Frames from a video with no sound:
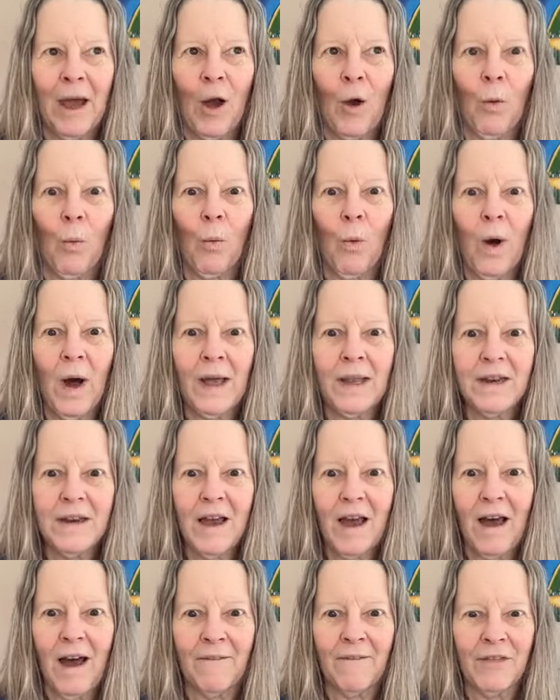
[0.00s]

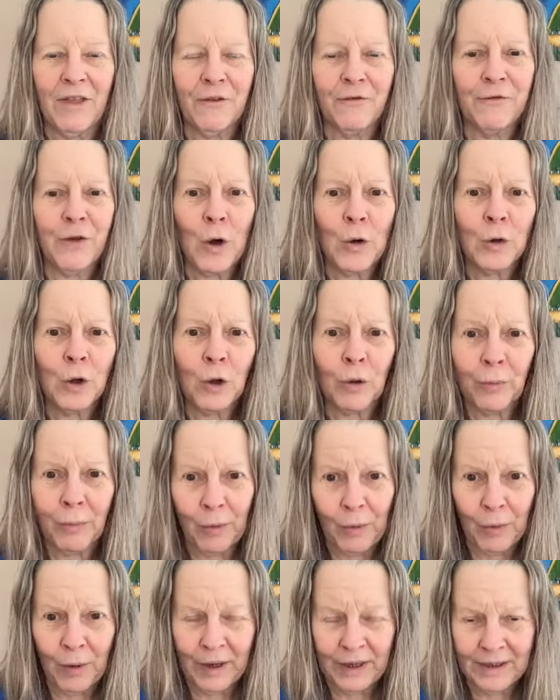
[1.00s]
one of the focal
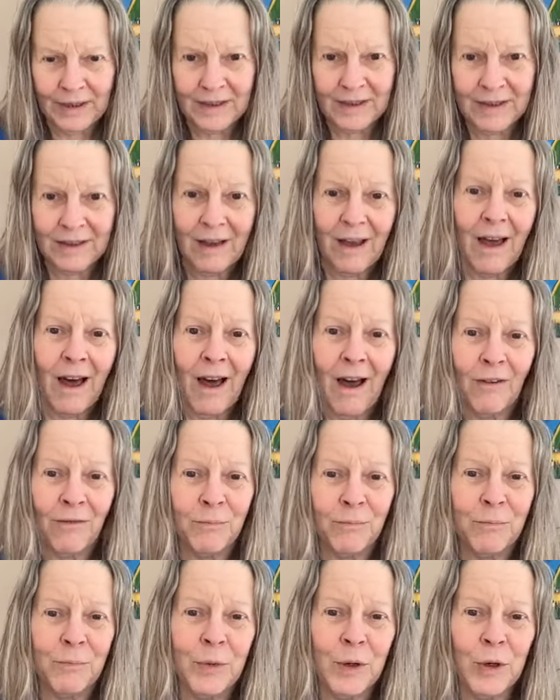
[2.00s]
points of
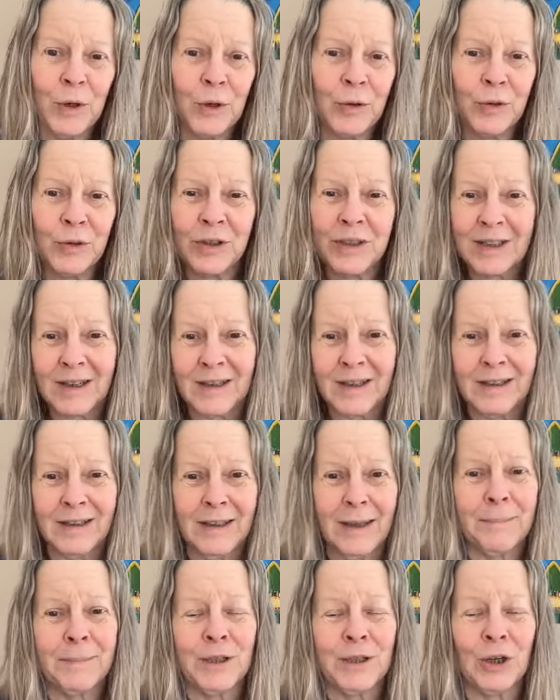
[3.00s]
Moon's
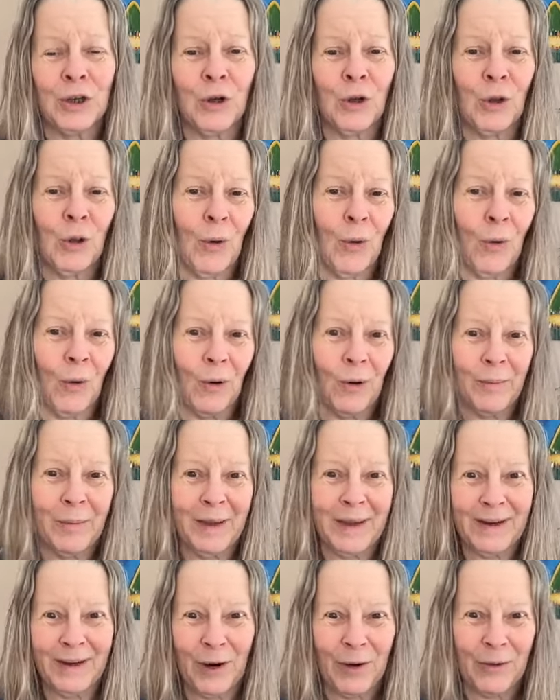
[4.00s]
elliptical
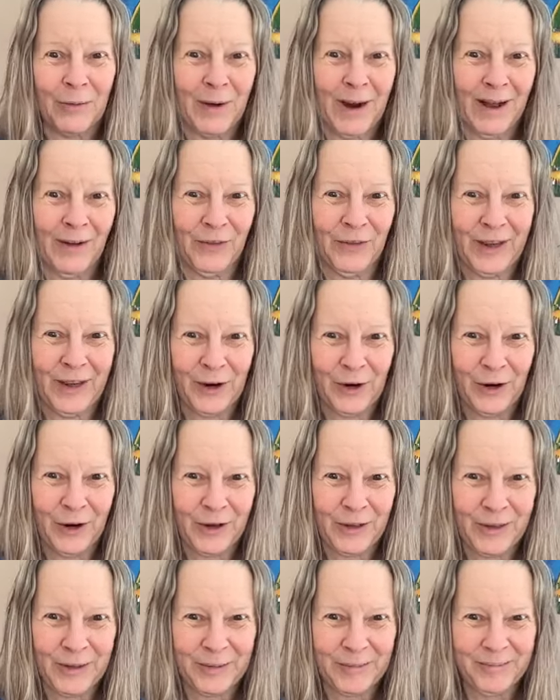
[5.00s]
orbit around the
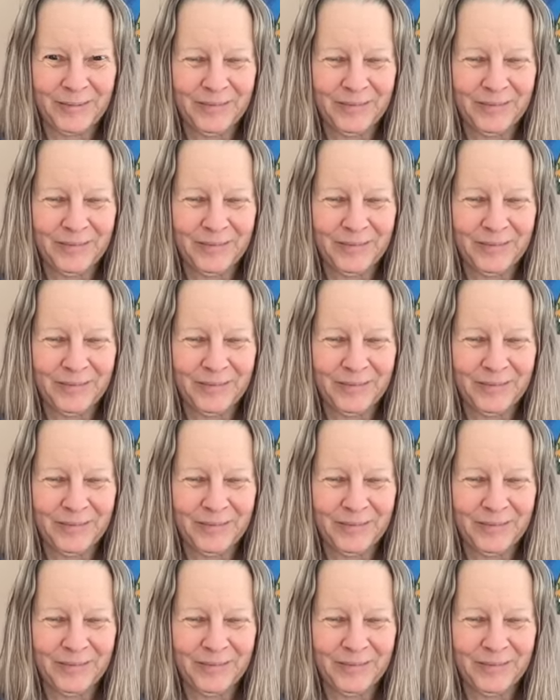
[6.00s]
Earth.